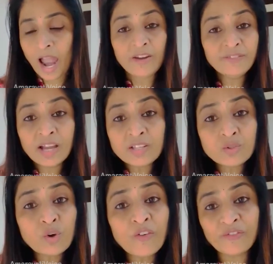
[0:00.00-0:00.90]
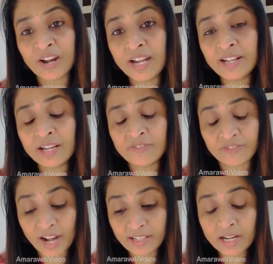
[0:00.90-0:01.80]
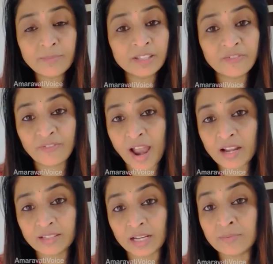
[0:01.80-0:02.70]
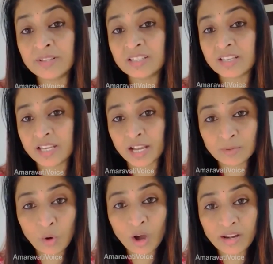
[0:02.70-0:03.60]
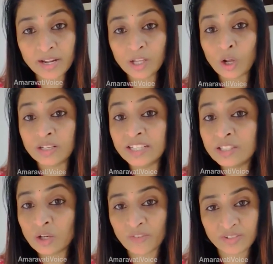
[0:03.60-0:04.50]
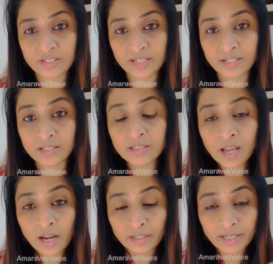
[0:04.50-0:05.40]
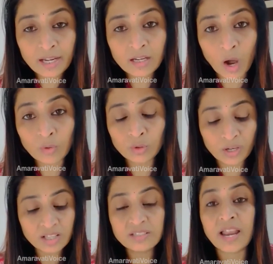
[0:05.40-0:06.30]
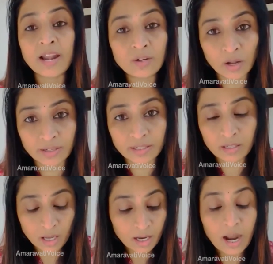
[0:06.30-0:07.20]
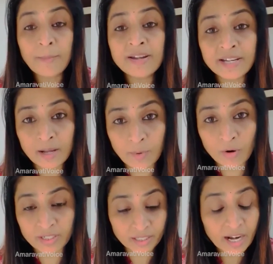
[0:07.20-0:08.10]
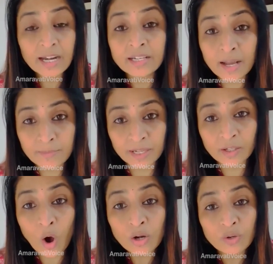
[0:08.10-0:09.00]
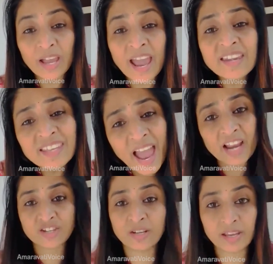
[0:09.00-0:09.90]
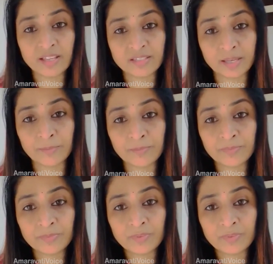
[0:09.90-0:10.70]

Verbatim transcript: And we are so frightened, frightened by the fact that Mr. Jagan Mohan Reddy or neither of his leaders till now took a stand on it, commented about it, condemned it or took any action against him.